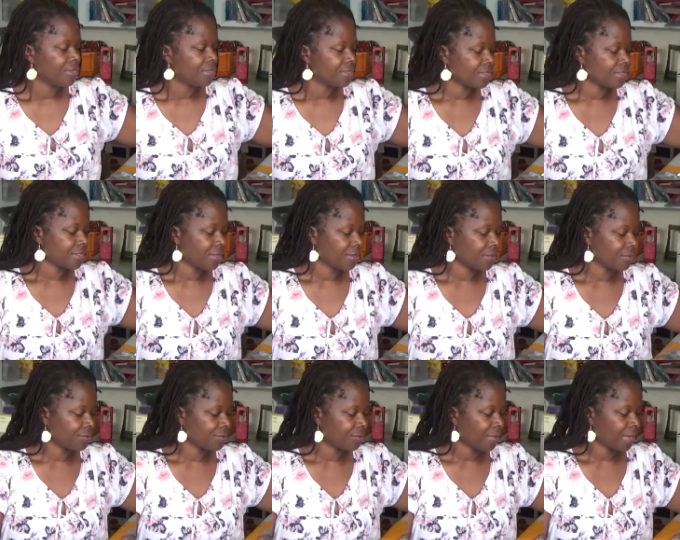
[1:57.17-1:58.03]

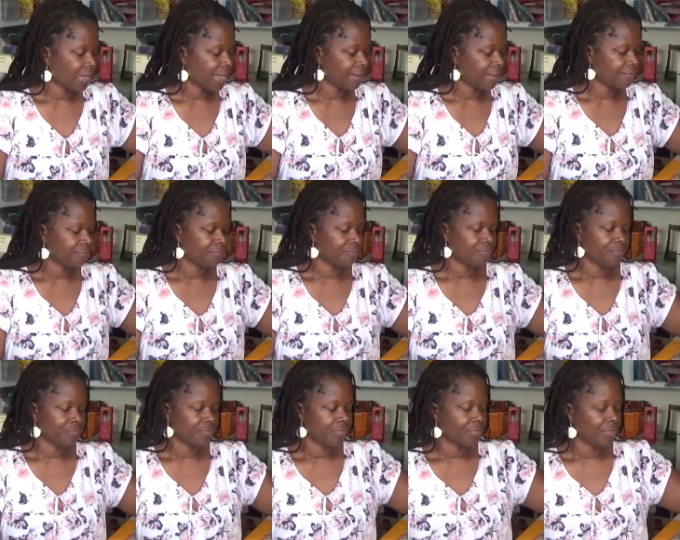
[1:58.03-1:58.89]
So
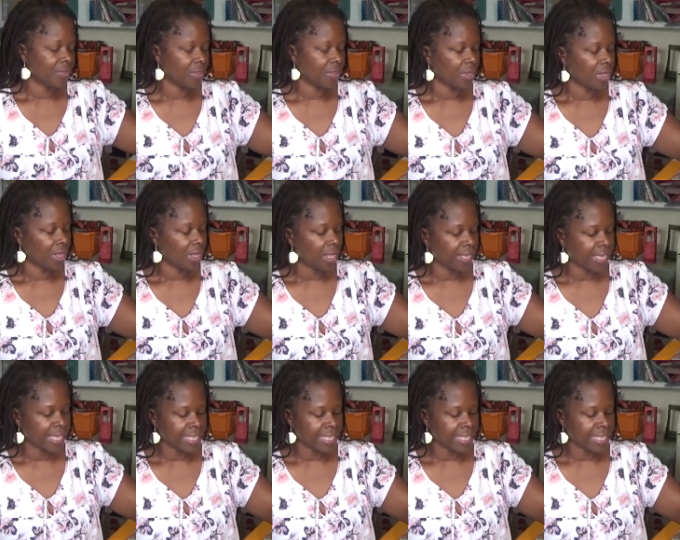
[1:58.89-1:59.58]
I